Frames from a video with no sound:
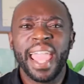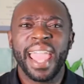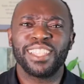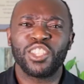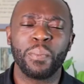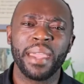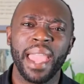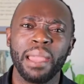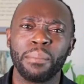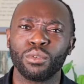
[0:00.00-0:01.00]
and to be
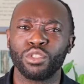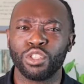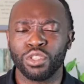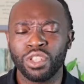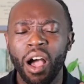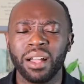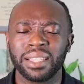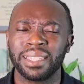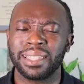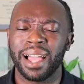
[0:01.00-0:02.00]
able to talk
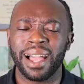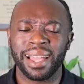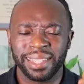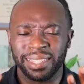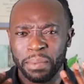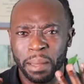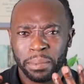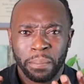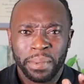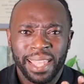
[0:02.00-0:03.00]
to God and to be able
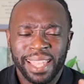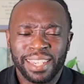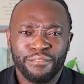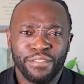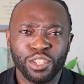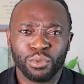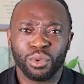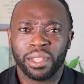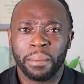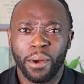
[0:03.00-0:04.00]
to be
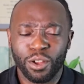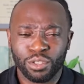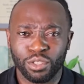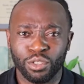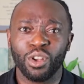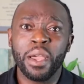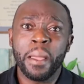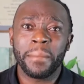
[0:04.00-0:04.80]
individual and personal,